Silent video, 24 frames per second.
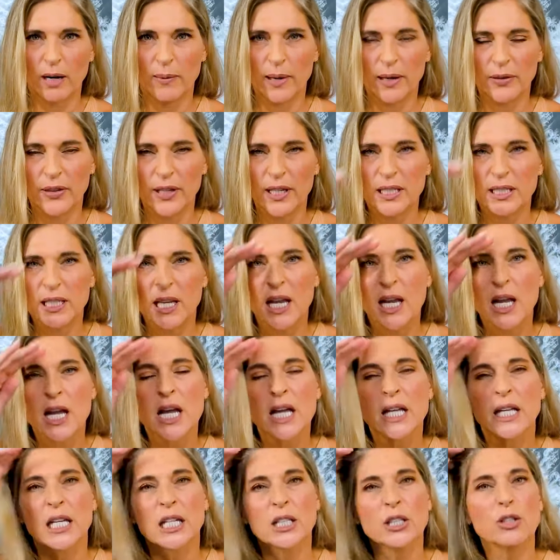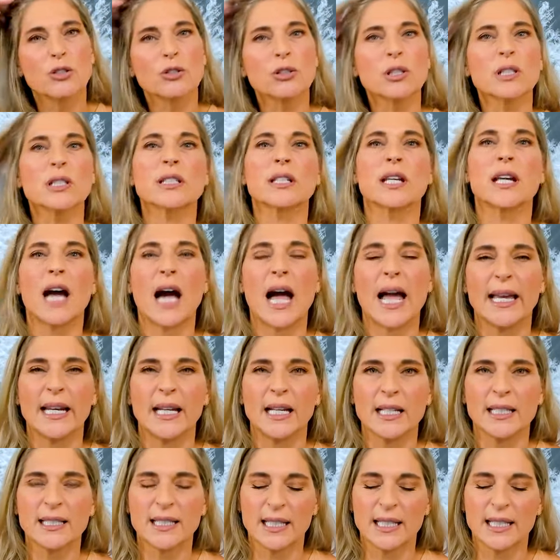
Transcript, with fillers: about this? Can you just guide us?